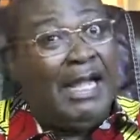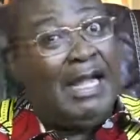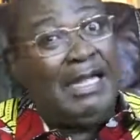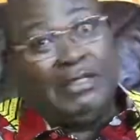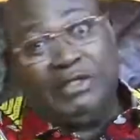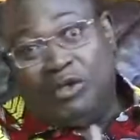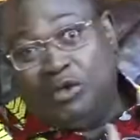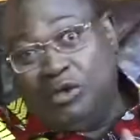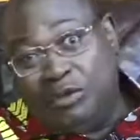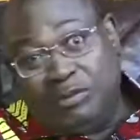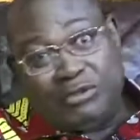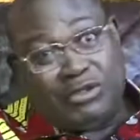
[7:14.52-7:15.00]

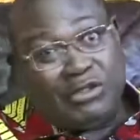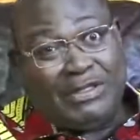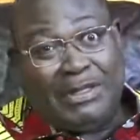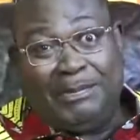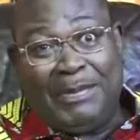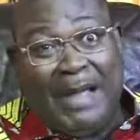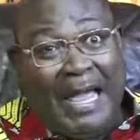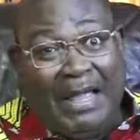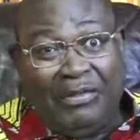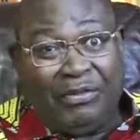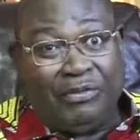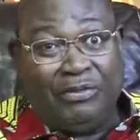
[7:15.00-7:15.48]
and go to
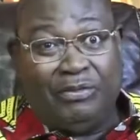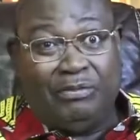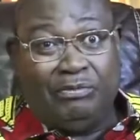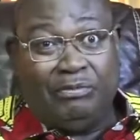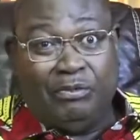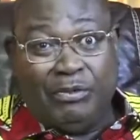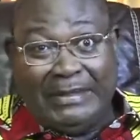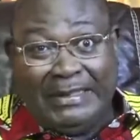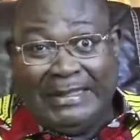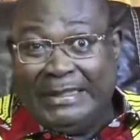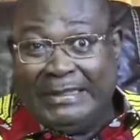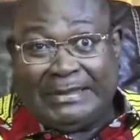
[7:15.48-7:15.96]
the bathroom
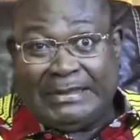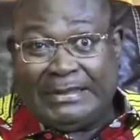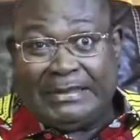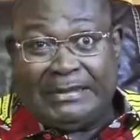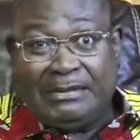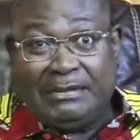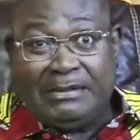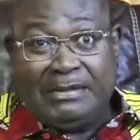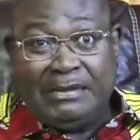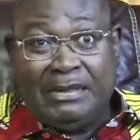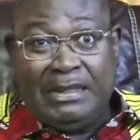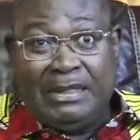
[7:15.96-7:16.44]
with it.
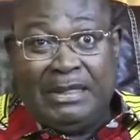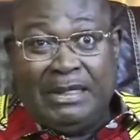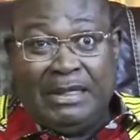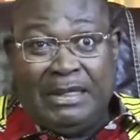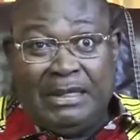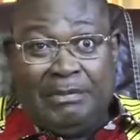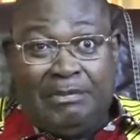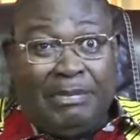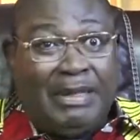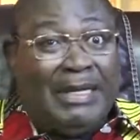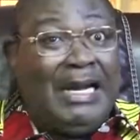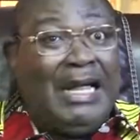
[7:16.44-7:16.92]

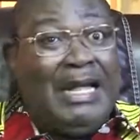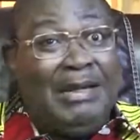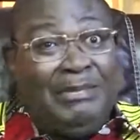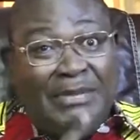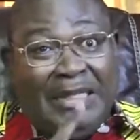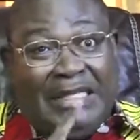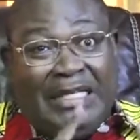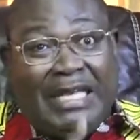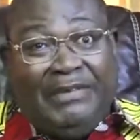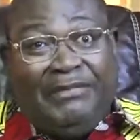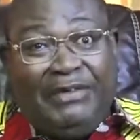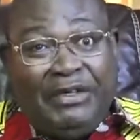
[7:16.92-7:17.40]
But
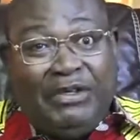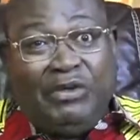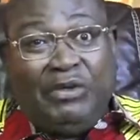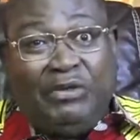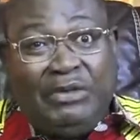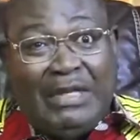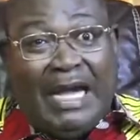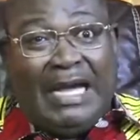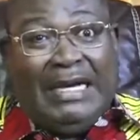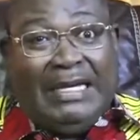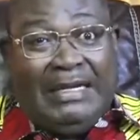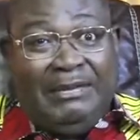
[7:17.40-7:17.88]
I'm giving
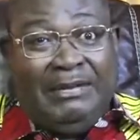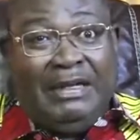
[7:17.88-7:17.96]
you